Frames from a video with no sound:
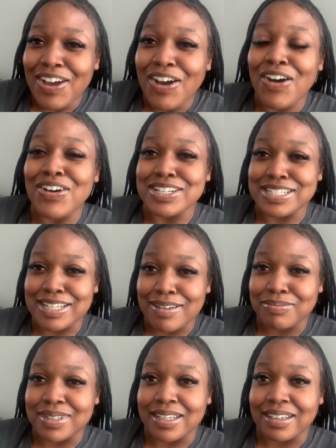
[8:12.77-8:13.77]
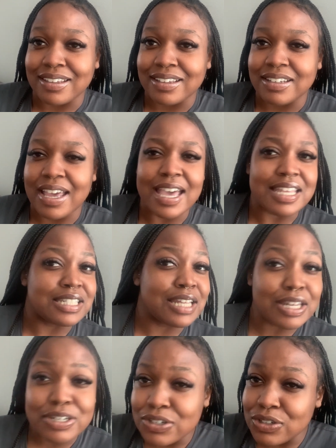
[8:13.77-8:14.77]
on something that has
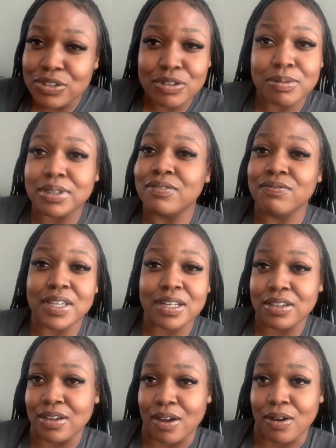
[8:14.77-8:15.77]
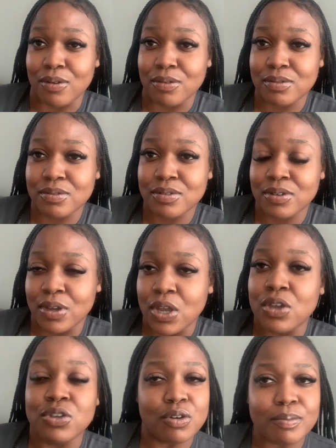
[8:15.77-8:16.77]
nothing to do with the video,
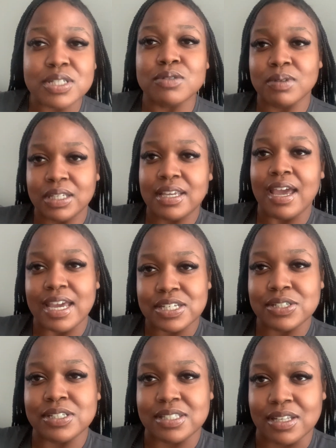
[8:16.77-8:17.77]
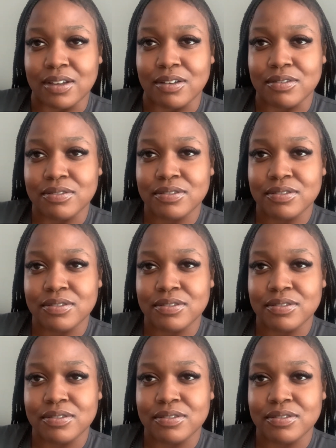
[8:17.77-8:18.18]
you must really hate yourself.